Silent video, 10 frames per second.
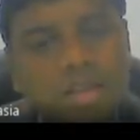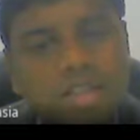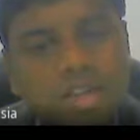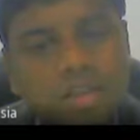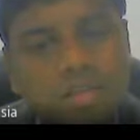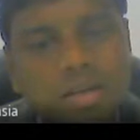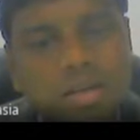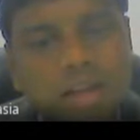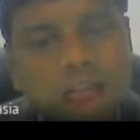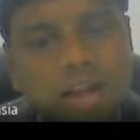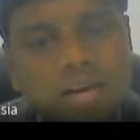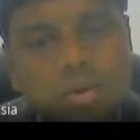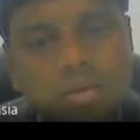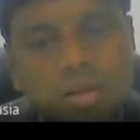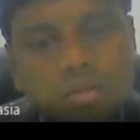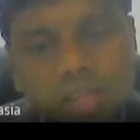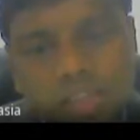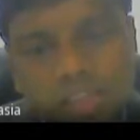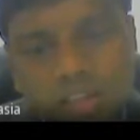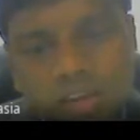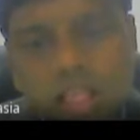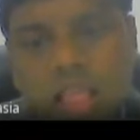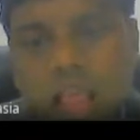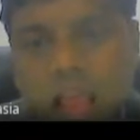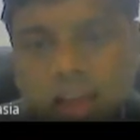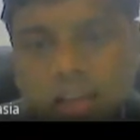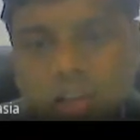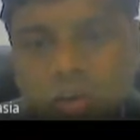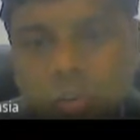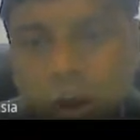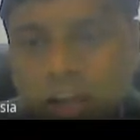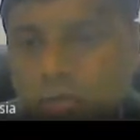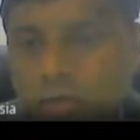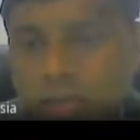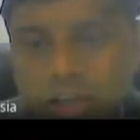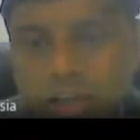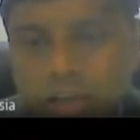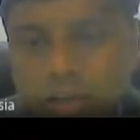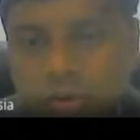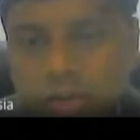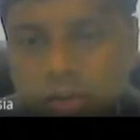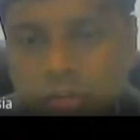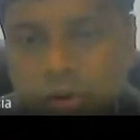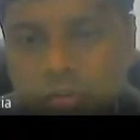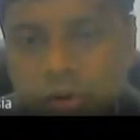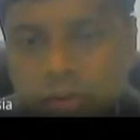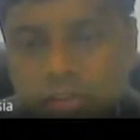centimeter at room temperature and 2.1 into 10 power minus